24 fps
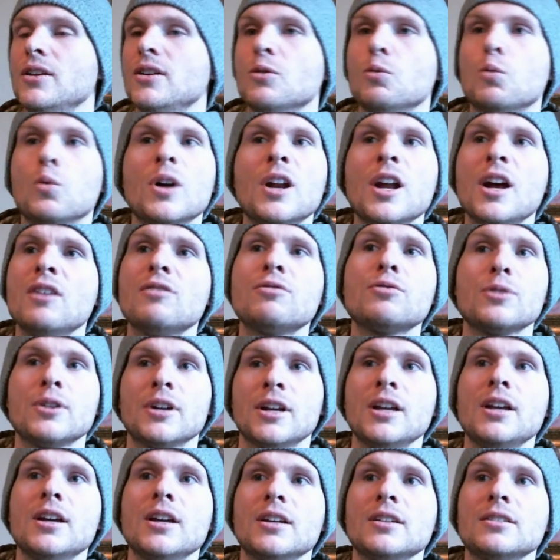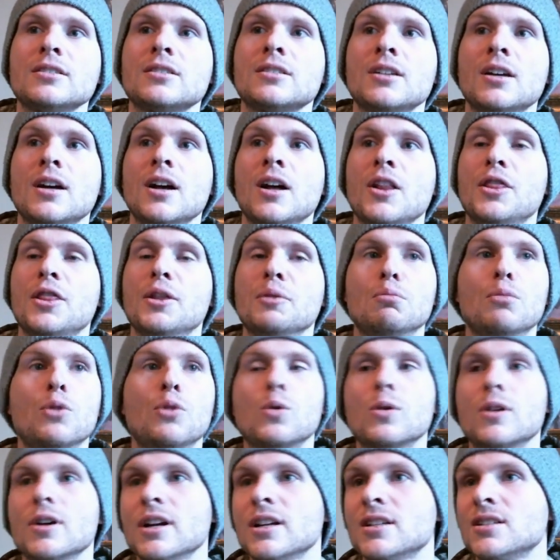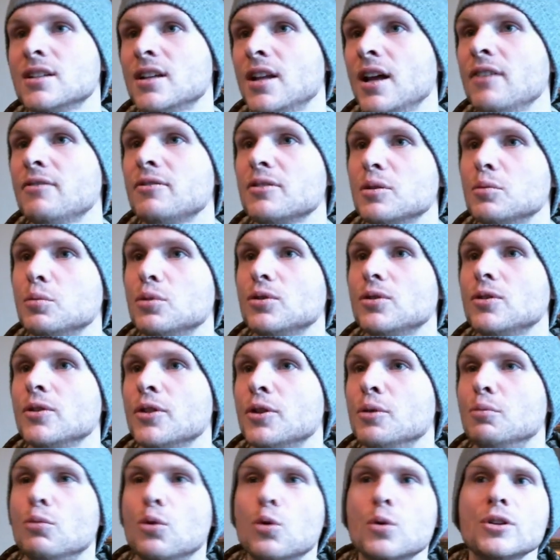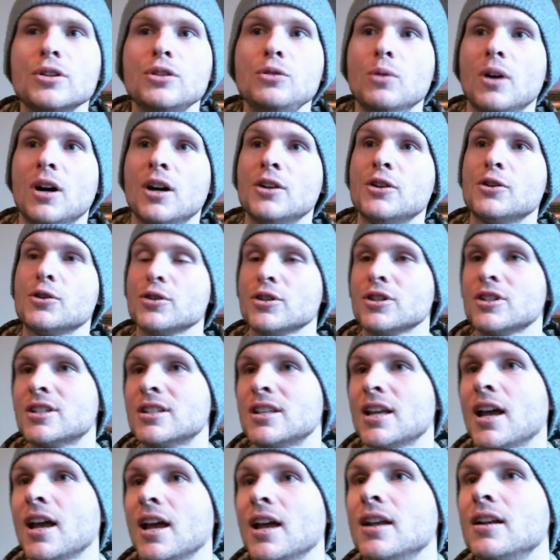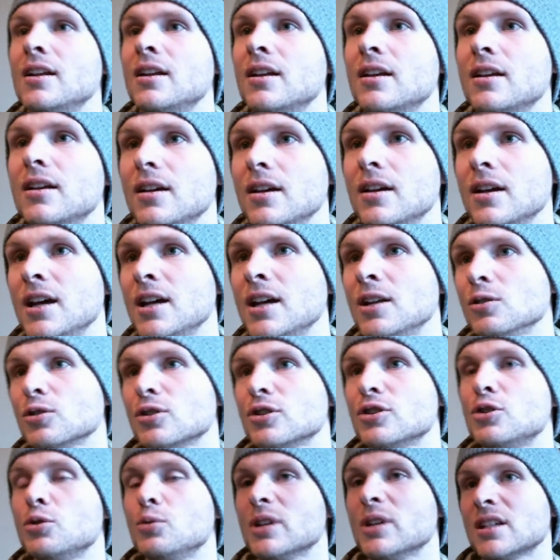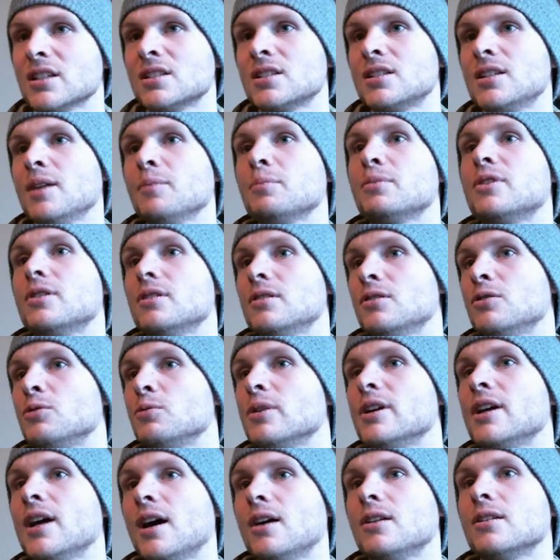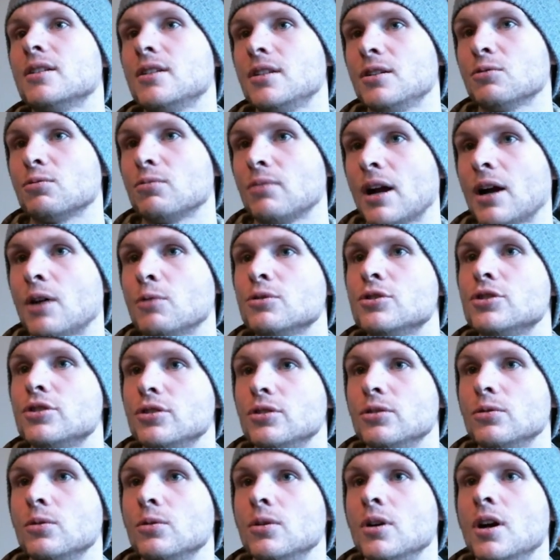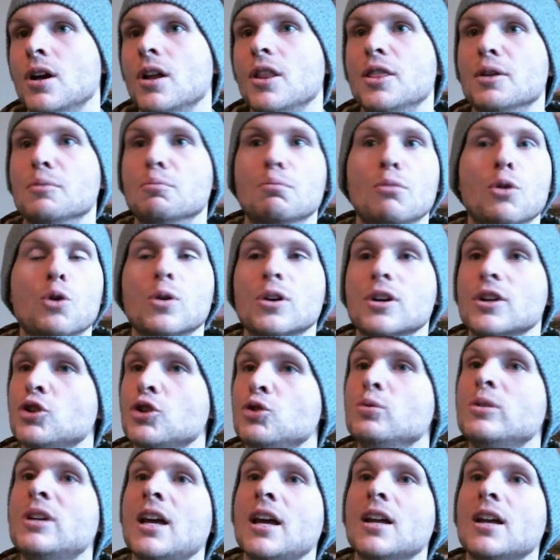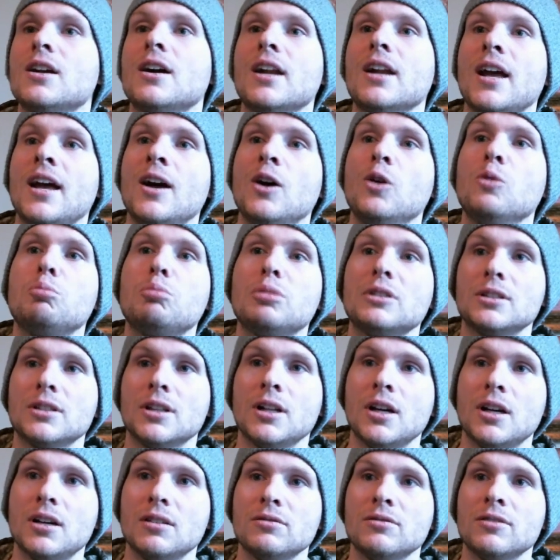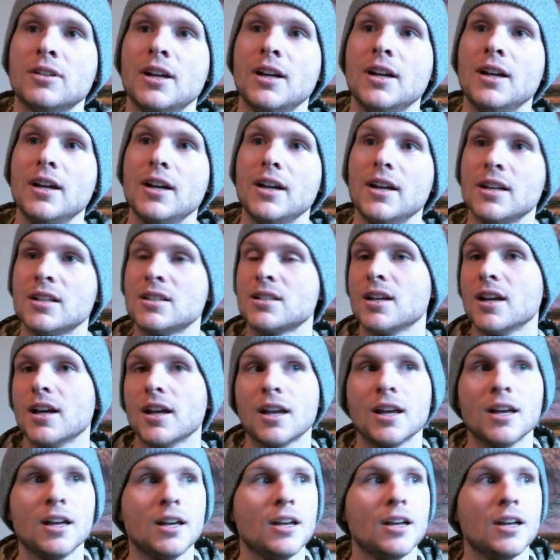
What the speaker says: whatever it is, the more it's inevitable. The more you understand and learn to accept the reality around you, the more you cannot help but love. It's like,